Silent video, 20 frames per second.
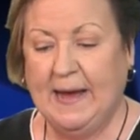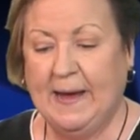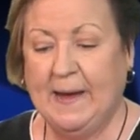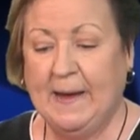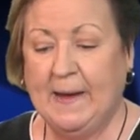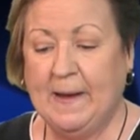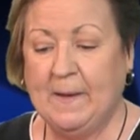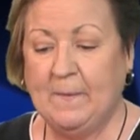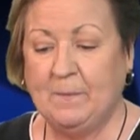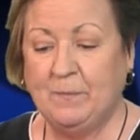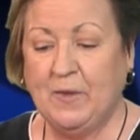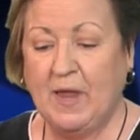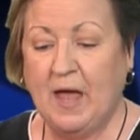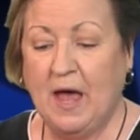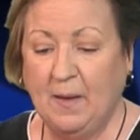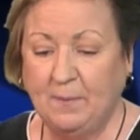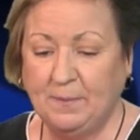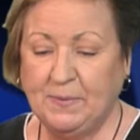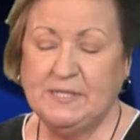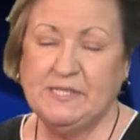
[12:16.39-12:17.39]
Um,
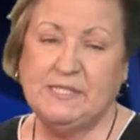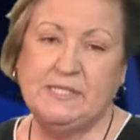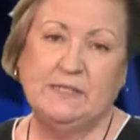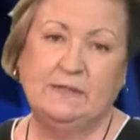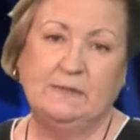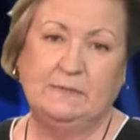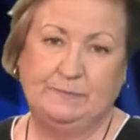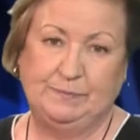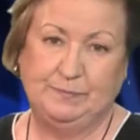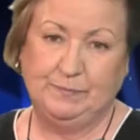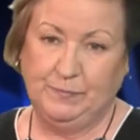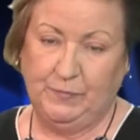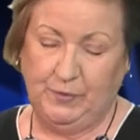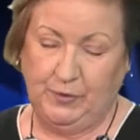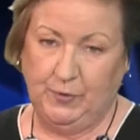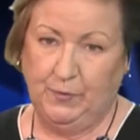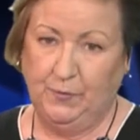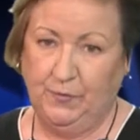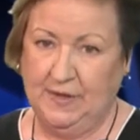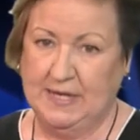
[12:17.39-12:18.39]
up until
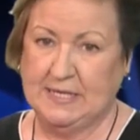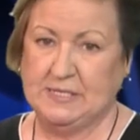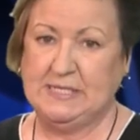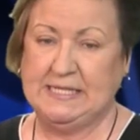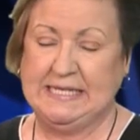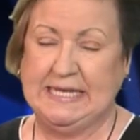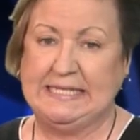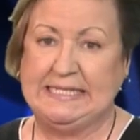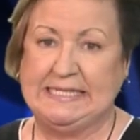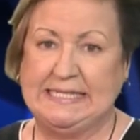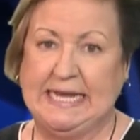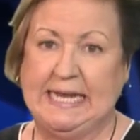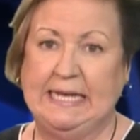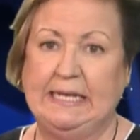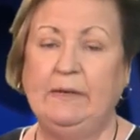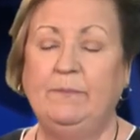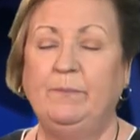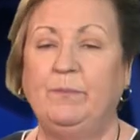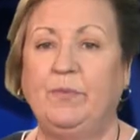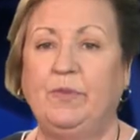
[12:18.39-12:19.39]

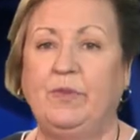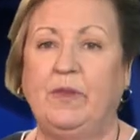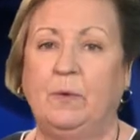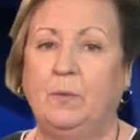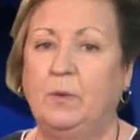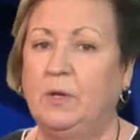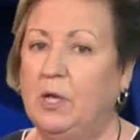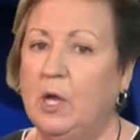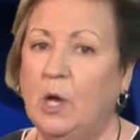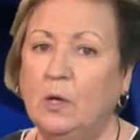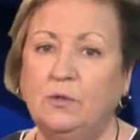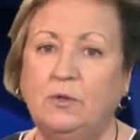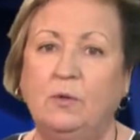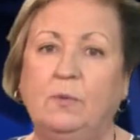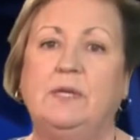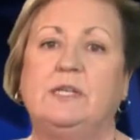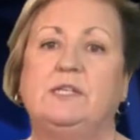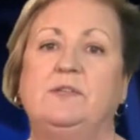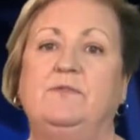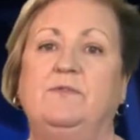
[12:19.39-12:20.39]
2010, there were no
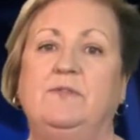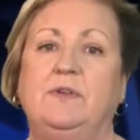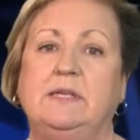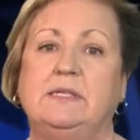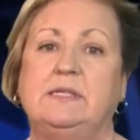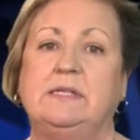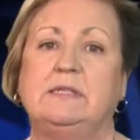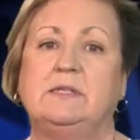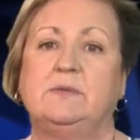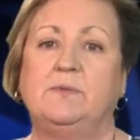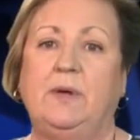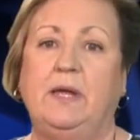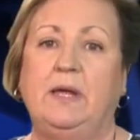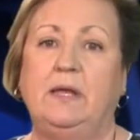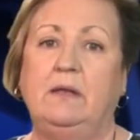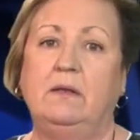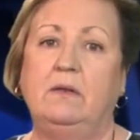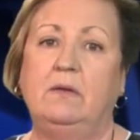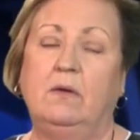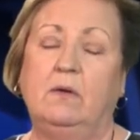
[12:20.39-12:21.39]
tuition fees in
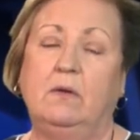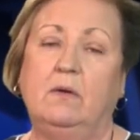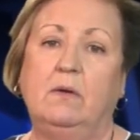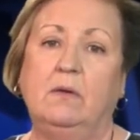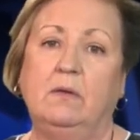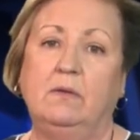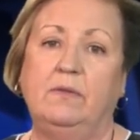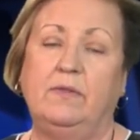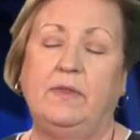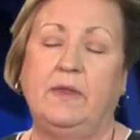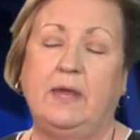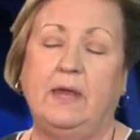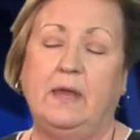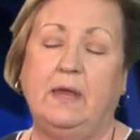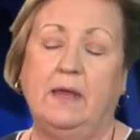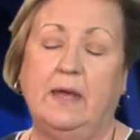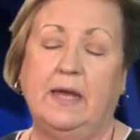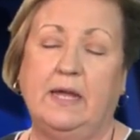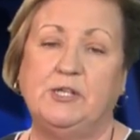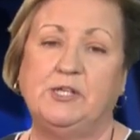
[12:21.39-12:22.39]
Sweden. All
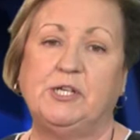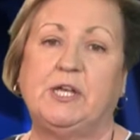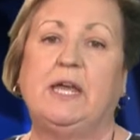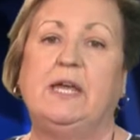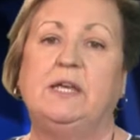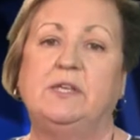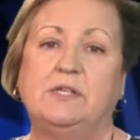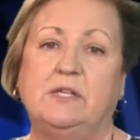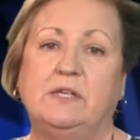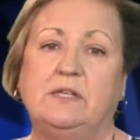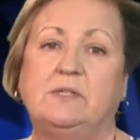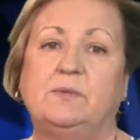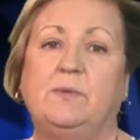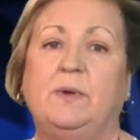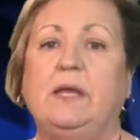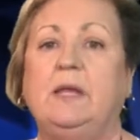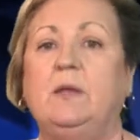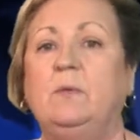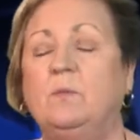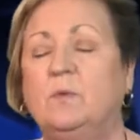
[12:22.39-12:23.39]
the education in
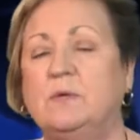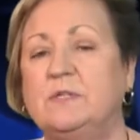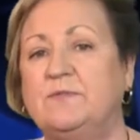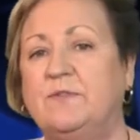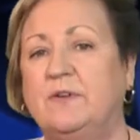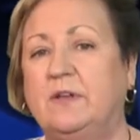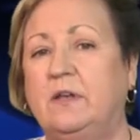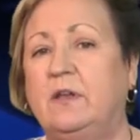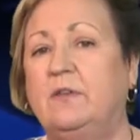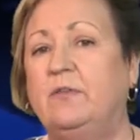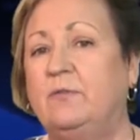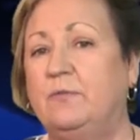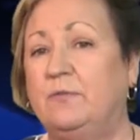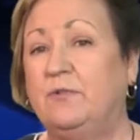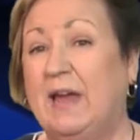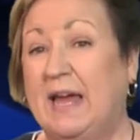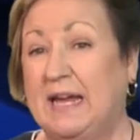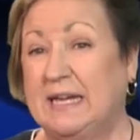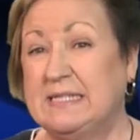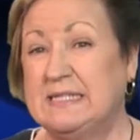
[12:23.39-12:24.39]
Sweden was funded through
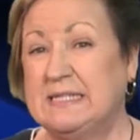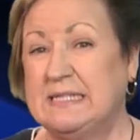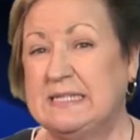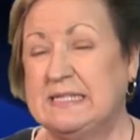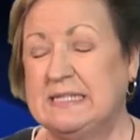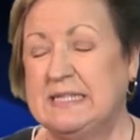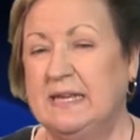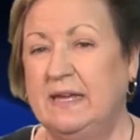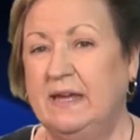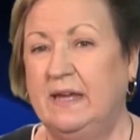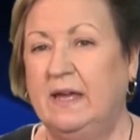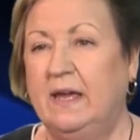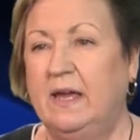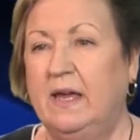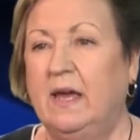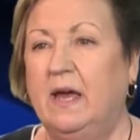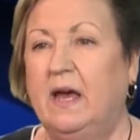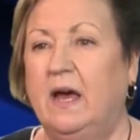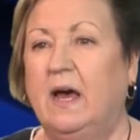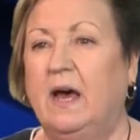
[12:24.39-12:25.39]
taxes.
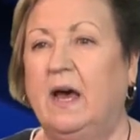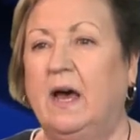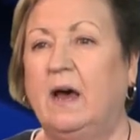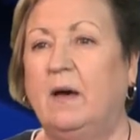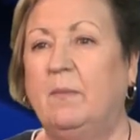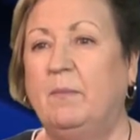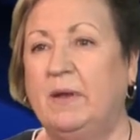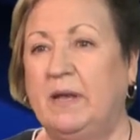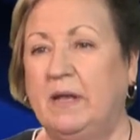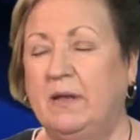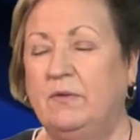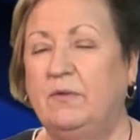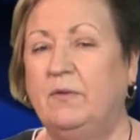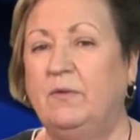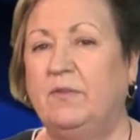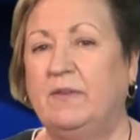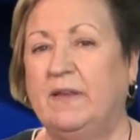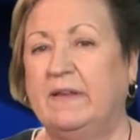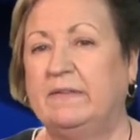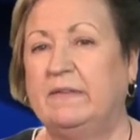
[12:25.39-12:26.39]
Uh, but in
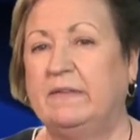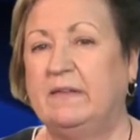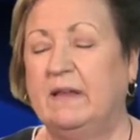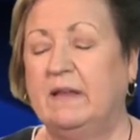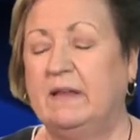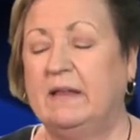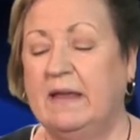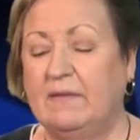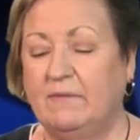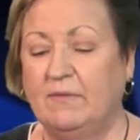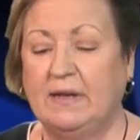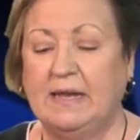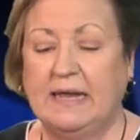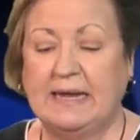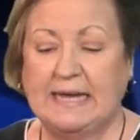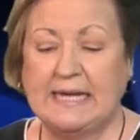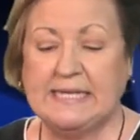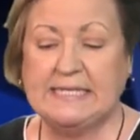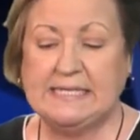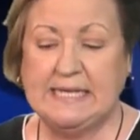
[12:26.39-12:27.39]
2011,
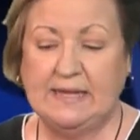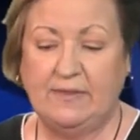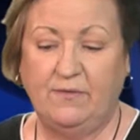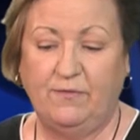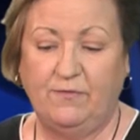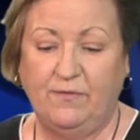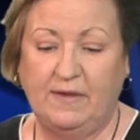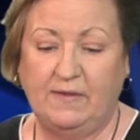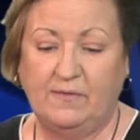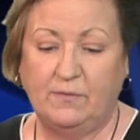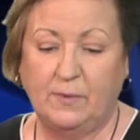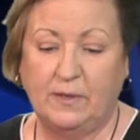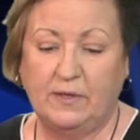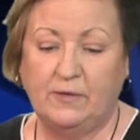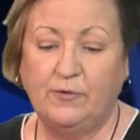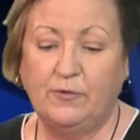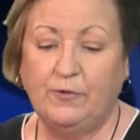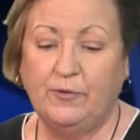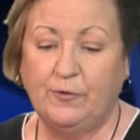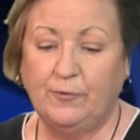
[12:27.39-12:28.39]
like I said, the fees were
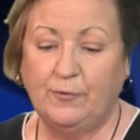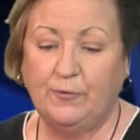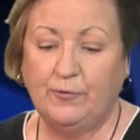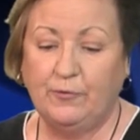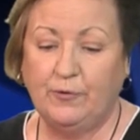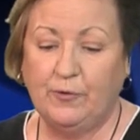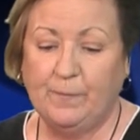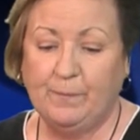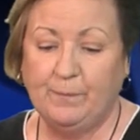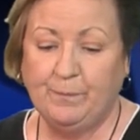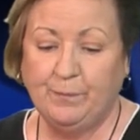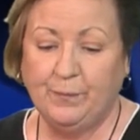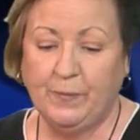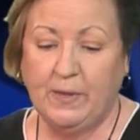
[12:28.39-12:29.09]
introduced.